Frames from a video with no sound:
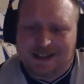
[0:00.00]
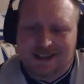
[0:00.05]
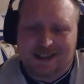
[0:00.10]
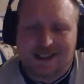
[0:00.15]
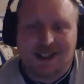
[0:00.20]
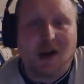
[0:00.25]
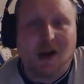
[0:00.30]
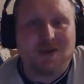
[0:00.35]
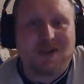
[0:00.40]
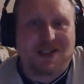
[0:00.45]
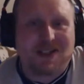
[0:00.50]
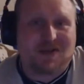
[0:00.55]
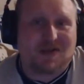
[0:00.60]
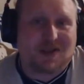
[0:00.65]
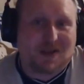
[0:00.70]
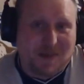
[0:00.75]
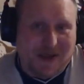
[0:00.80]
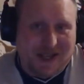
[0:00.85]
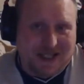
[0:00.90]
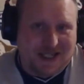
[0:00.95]
no
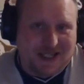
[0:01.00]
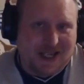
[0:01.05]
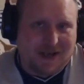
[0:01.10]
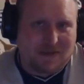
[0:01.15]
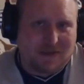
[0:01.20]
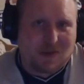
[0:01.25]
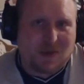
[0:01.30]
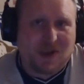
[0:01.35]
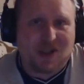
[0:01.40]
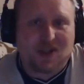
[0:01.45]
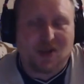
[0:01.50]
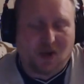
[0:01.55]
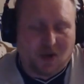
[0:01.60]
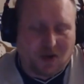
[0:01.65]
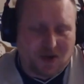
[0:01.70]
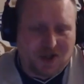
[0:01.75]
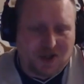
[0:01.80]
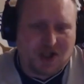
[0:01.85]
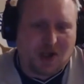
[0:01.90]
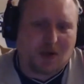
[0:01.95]
disrespect to Ipswich
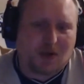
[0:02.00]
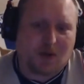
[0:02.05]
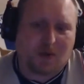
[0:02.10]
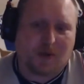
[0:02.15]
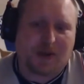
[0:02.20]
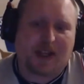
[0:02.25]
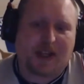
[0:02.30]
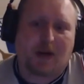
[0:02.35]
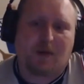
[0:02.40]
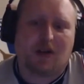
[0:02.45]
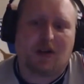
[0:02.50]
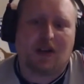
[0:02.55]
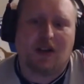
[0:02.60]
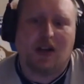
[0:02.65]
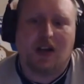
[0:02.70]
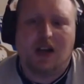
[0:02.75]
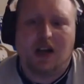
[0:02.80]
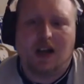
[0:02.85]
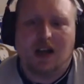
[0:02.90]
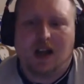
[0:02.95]
or Stoke with that one.
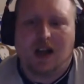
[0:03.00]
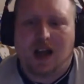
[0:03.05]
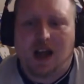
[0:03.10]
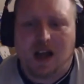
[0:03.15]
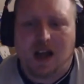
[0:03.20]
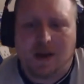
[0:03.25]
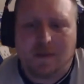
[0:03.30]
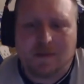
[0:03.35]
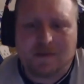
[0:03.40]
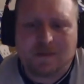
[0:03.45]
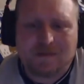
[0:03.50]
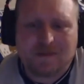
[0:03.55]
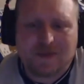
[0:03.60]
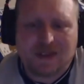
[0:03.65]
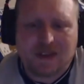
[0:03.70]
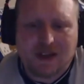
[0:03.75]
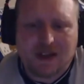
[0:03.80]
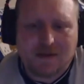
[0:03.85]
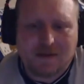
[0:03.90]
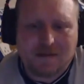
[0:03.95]

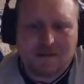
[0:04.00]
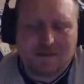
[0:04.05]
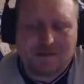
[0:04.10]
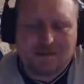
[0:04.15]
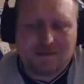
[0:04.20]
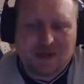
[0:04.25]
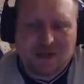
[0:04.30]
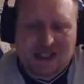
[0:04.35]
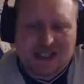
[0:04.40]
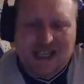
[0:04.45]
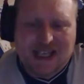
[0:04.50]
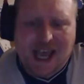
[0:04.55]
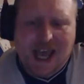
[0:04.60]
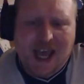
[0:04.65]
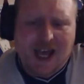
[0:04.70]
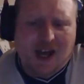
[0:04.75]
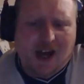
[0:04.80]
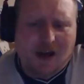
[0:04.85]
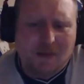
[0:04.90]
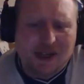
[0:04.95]
But
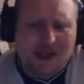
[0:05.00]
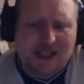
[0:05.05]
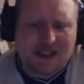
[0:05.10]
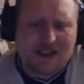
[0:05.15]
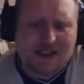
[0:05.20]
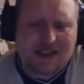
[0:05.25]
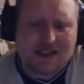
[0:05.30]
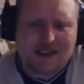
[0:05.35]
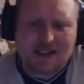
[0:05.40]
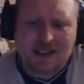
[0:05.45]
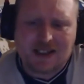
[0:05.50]
yeah, I mean,